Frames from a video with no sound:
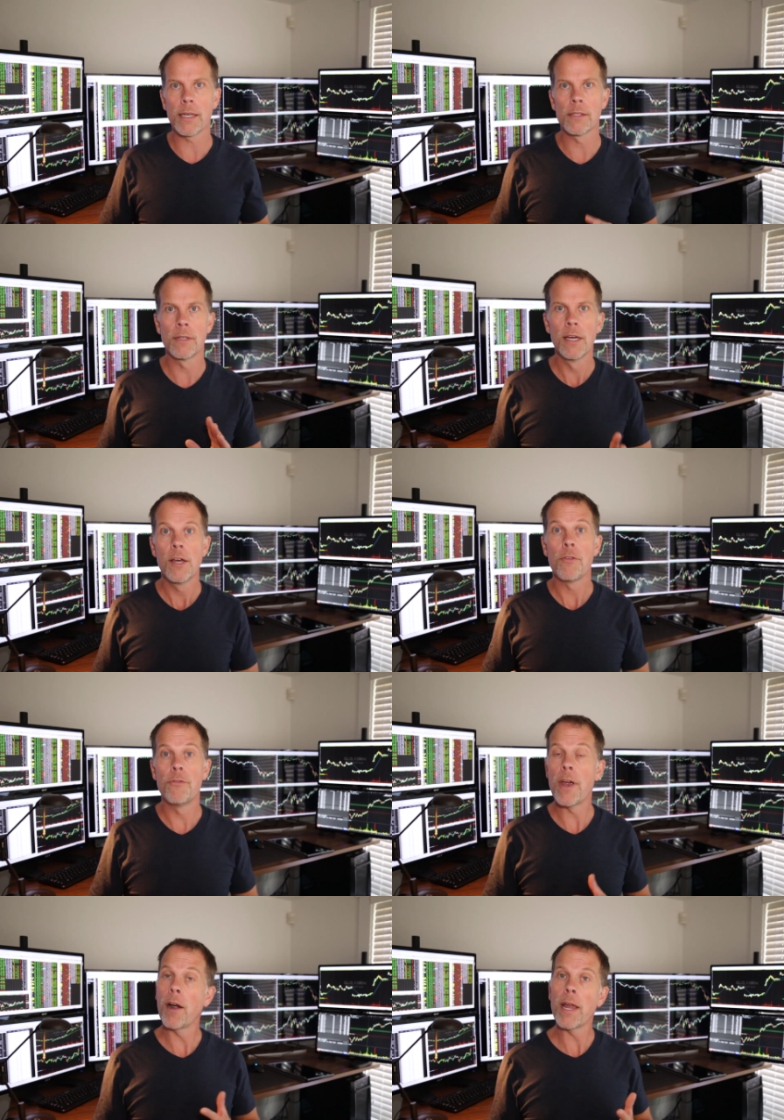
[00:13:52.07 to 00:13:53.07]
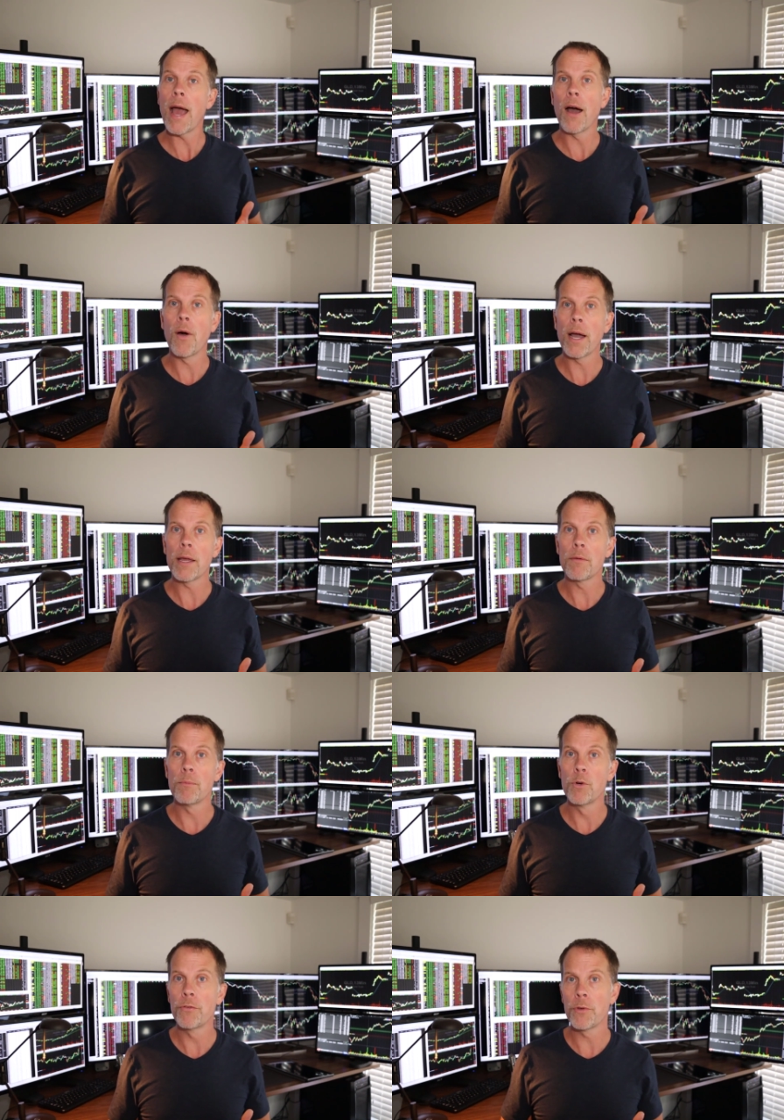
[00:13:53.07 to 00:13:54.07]
I can vary how I
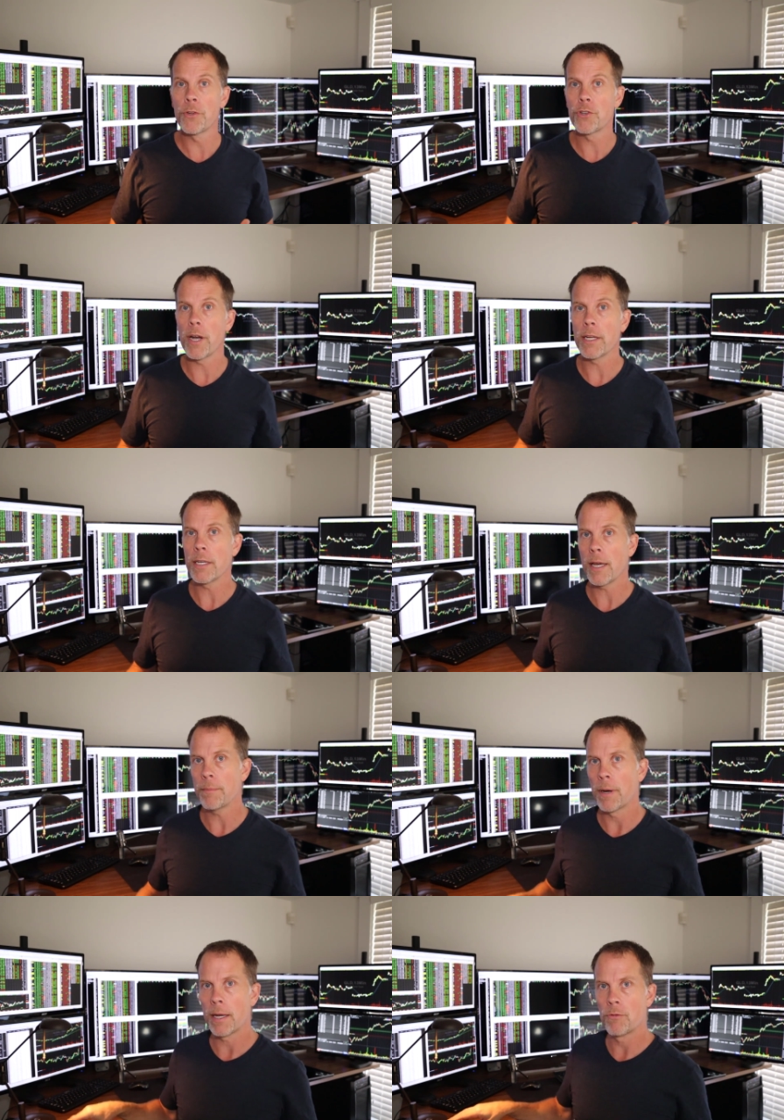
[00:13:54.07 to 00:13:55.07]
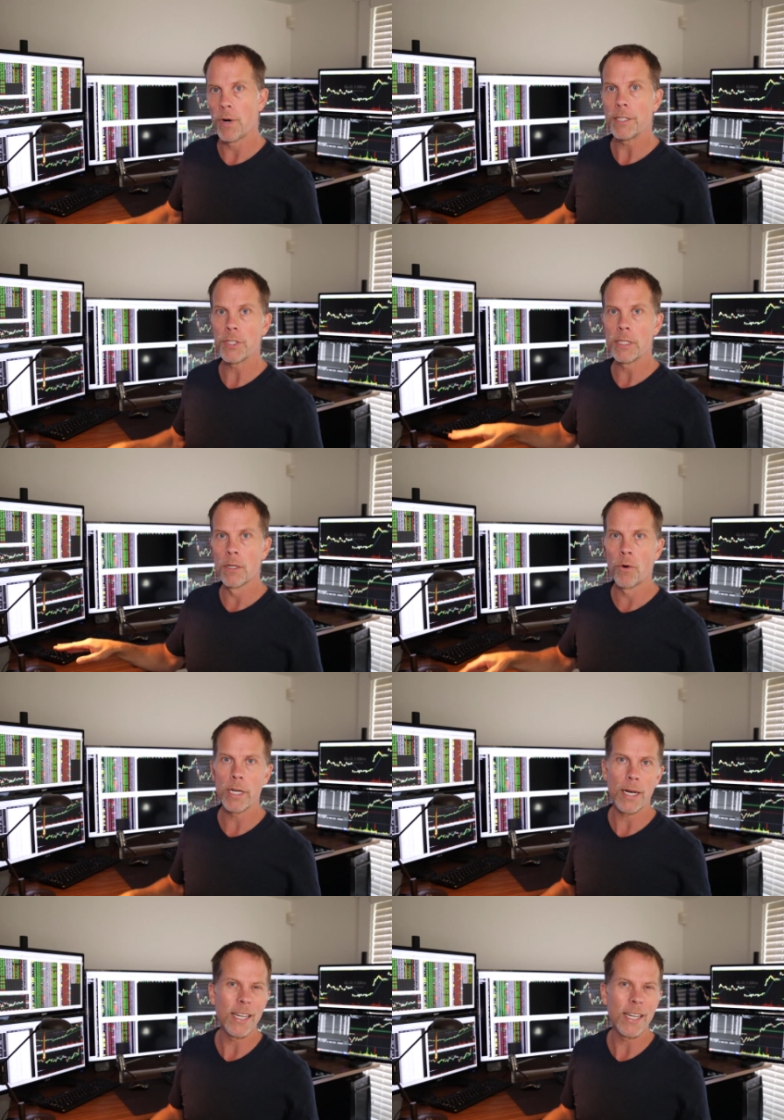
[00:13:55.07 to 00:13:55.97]
move through the trading day by raising and lowering it.